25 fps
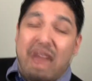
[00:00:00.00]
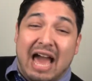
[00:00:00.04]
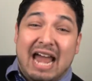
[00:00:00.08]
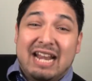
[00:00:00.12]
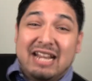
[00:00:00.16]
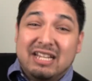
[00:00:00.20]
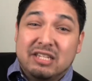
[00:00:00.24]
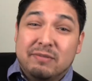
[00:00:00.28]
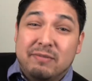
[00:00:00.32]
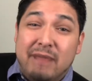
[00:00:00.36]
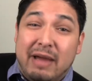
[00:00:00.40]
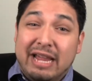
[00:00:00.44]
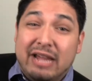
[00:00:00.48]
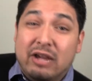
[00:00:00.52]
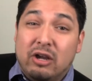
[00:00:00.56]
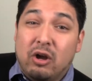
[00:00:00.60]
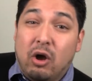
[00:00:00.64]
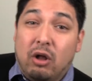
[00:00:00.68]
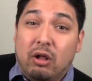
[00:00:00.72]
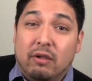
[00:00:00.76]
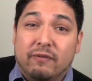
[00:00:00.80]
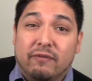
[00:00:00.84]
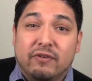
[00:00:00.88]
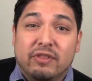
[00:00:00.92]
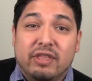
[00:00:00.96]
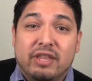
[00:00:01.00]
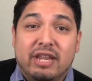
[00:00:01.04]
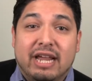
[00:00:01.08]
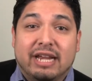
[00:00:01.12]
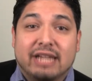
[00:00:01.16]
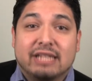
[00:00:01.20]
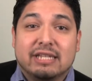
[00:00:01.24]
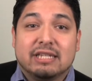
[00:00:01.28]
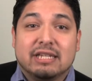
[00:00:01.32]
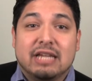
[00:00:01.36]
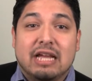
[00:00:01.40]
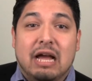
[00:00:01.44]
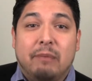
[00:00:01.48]
That is my goal for the
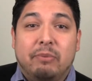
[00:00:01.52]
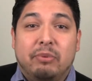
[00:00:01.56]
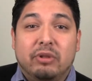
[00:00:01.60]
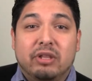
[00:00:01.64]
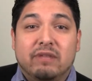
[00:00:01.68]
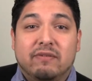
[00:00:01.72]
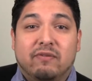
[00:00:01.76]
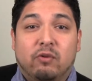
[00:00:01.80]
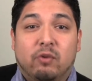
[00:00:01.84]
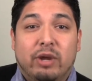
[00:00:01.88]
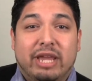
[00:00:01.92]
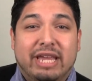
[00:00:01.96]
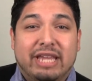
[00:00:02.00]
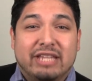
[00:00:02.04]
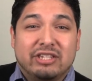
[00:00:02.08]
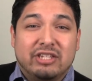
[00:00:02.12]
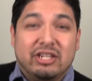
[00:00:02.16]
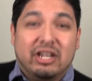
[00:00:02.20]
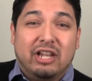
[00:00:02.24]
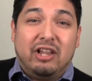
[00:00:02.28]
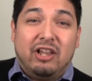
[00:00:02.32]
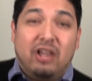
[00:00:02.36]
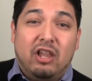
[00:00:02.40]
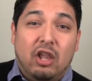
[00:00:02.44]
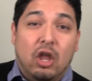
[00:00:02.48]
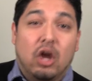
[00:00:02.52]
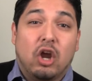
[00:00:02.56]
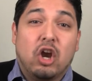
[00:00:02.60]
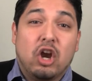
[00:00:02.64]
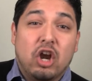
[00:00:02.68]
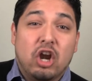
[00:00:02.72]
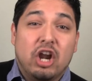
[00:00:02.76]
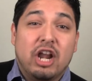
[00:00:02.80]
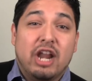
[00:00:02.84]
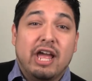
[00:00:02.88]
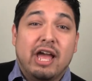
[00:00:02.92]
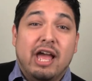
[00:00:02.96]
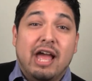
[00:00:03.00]
next couple of weeks, to
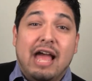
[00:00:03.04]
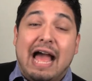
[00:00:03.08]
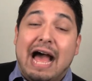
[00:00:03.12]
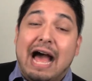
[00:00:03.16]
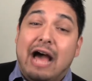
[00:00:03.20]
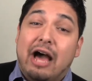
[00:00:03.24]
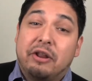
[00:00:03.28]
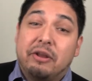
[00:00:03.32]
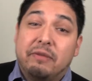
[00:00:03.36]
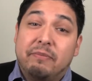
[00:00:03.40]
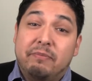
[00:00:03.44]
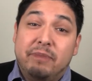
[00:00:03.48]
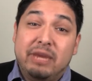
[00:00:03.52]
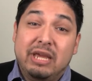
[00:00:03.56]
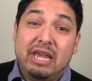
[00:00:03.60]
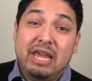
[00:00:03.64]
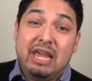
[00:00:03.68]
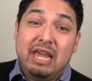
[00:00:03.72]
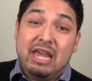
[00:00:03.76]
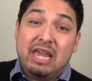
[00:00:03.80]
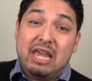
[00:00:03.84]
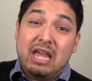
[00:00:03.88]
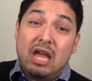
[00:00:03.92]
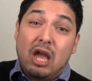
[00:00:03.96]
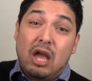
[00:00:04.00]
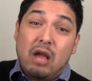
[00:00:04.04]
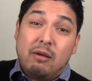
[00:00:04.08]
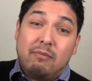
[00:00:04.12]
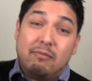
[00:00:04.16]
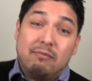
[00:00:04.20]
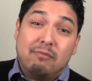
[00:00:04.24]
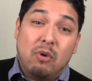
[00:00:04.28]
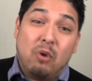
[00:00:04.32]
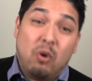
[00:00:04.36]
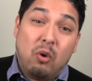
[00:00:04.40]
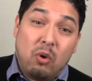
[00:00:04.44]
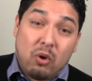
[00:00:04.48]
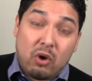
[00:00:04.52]
learn how to be
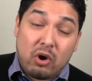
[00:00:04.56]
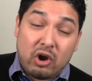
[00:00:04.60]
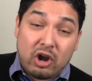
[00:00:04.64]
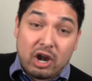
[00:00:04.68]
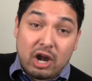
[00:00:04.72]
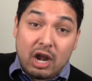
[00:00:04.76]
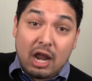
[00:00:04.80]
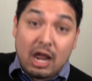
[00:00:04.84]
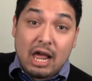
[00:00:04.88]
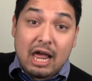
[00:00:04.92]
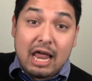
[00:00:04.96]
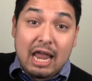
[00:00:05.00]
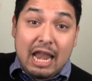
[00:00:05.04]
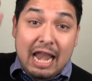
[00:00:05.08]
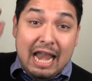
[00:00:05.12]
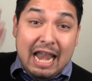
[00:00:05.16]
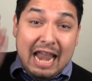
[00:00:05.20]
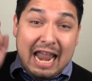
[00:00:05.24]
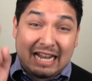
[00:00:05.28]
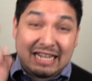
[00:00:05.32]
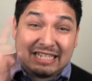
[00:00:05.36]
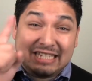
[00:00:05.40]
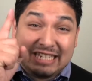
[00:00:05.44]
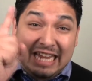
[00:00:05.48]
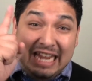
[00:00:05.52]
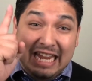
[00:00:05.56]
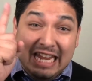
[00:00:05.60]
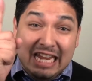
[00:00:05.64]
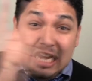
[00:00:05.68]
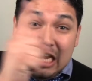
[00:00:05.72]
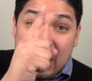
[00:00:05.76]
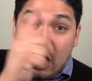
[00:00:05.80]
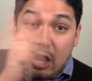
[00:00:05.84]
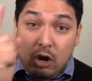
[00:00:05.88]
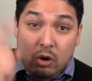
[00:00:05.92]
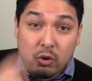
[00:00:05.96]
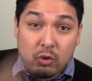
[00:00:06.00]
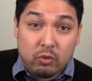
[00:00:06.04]
more
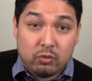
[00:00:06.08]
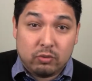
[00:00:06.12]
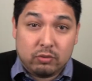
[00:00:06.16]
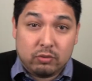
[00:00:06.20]
Latino.